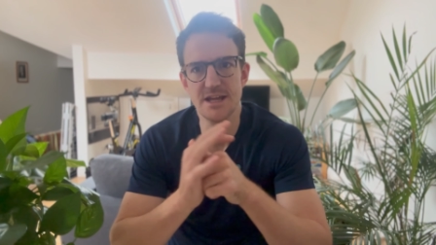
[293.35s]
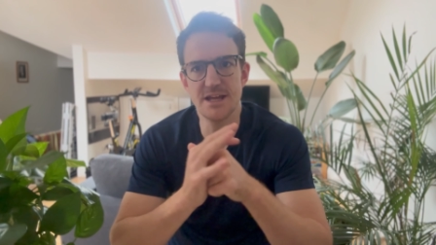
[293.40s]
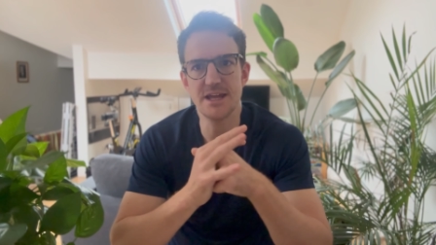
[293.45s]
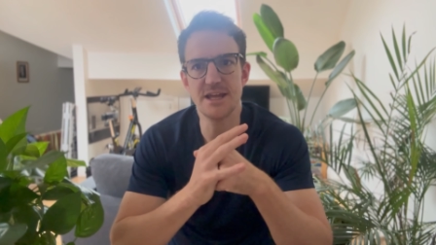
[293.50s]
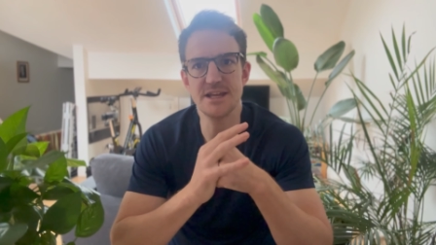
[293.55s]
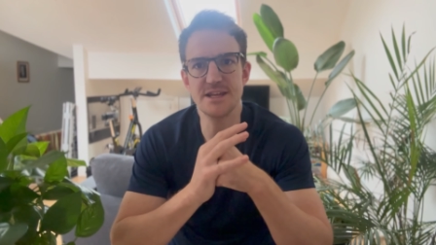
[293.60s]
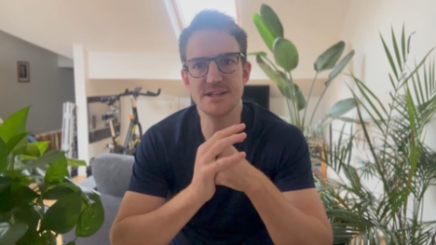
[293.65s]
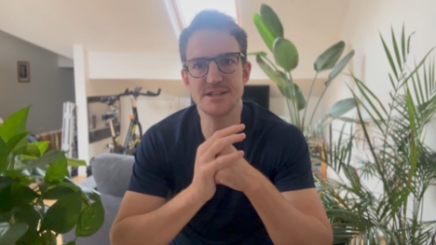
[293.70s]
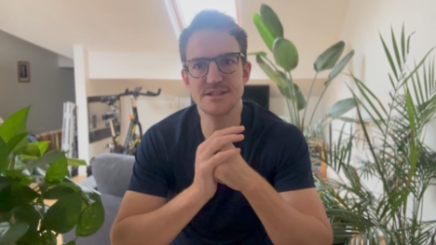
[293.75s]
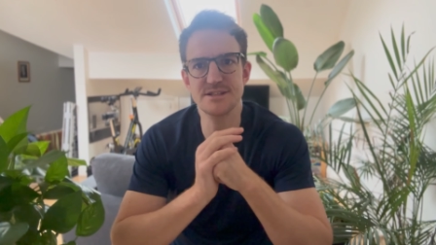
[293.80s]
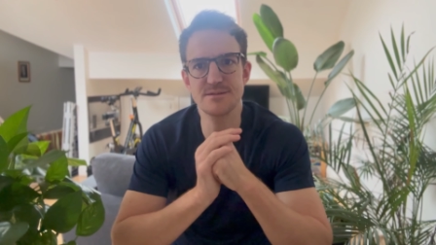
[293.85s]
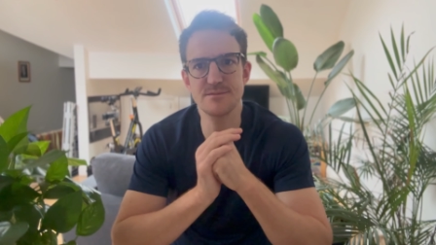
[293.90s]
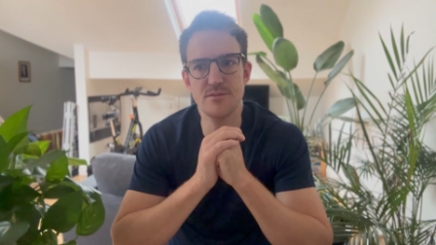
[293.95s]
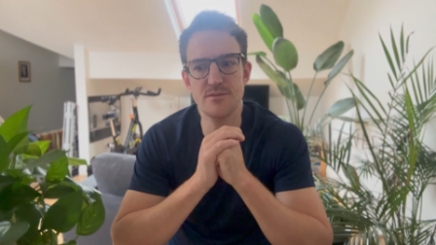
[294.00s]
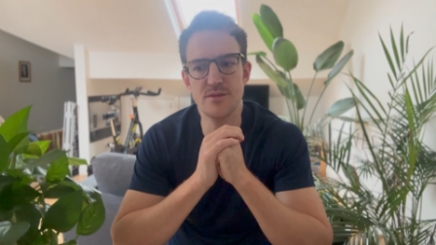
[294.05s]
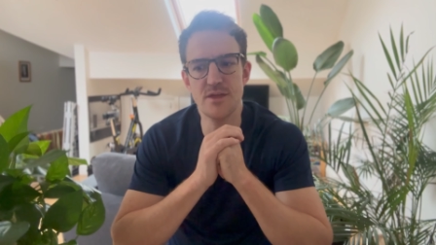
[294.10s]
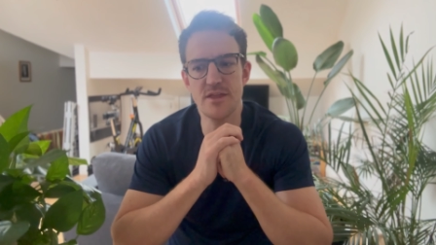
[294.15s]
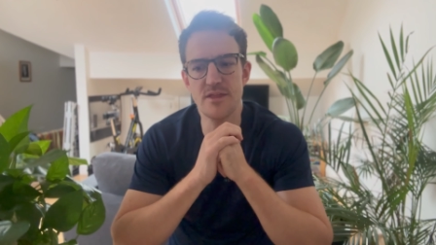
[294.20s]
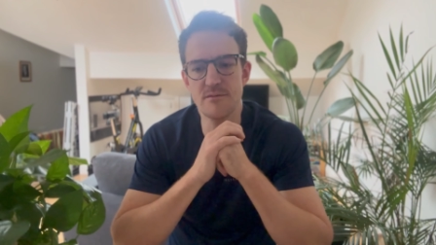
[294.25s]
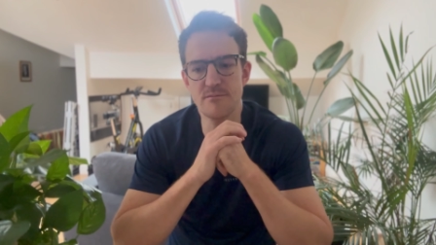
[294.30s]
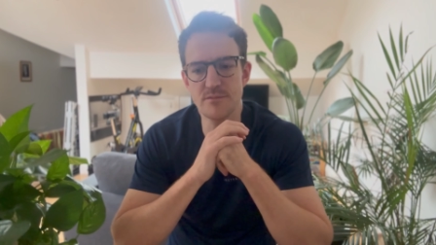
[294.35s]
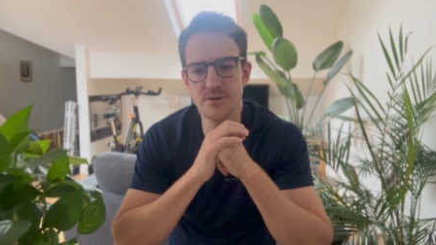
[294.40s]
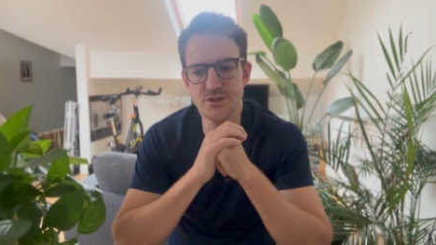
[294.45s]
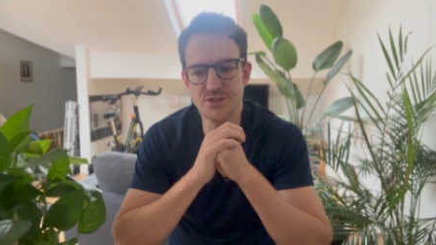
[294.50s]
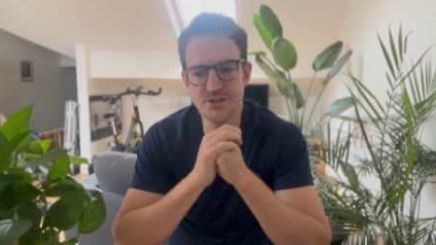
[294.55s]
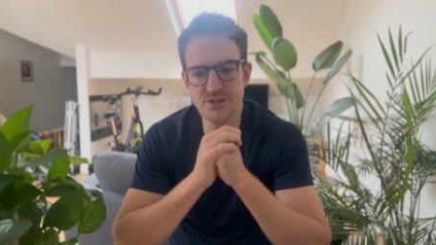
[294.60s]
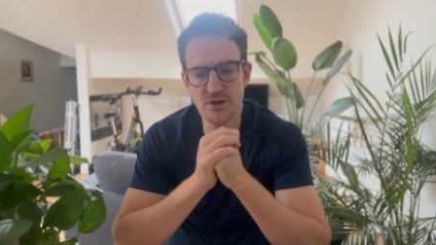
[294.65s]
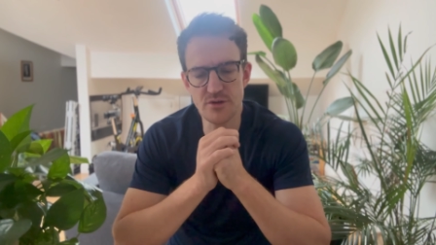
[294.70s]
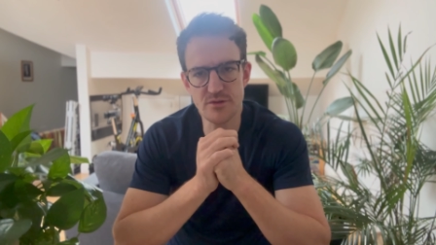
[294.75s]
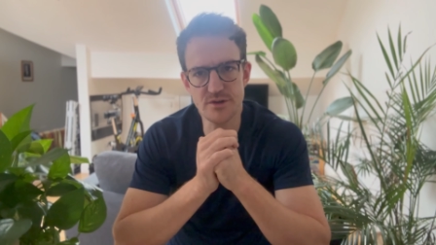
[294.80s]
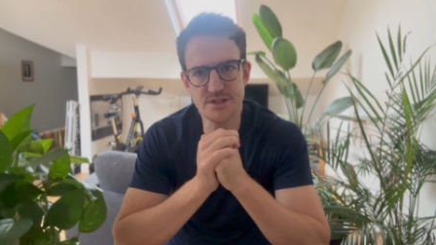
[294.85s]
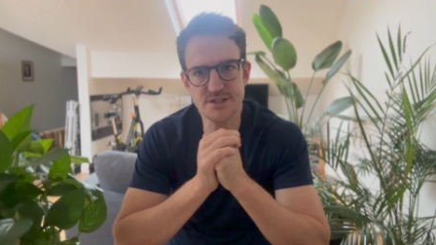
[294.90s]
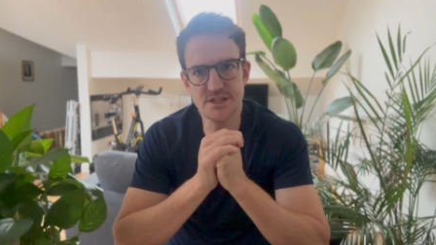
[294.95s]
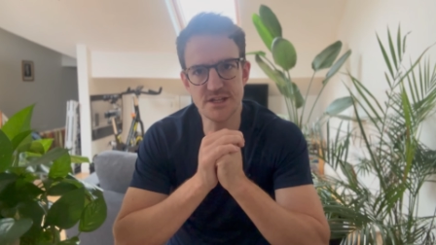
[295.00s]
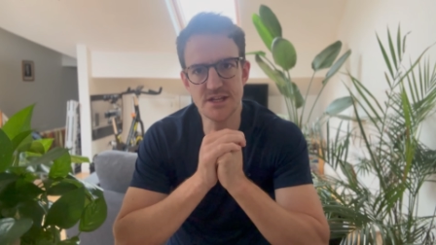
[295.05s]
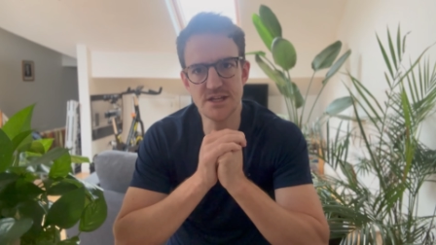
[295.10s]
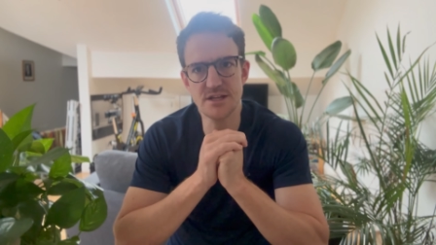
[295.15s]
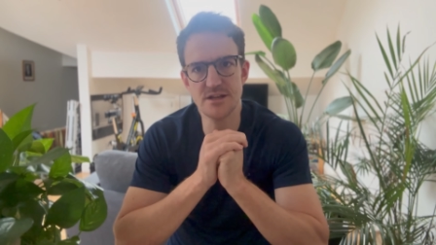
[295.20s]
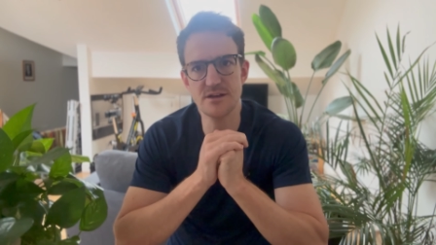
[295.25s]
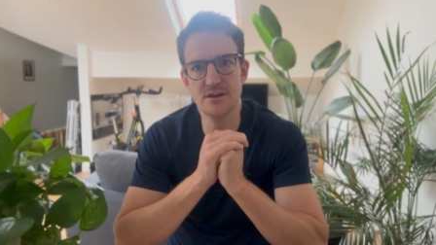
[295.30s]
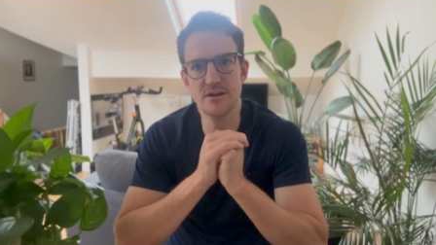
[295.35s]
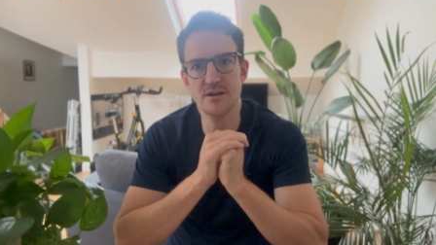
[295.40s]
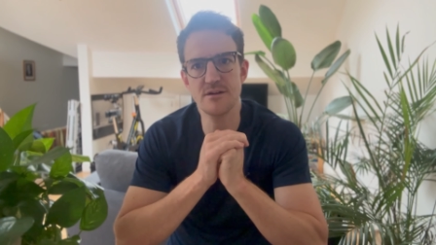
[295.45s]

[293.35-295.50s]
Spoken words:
is that the majority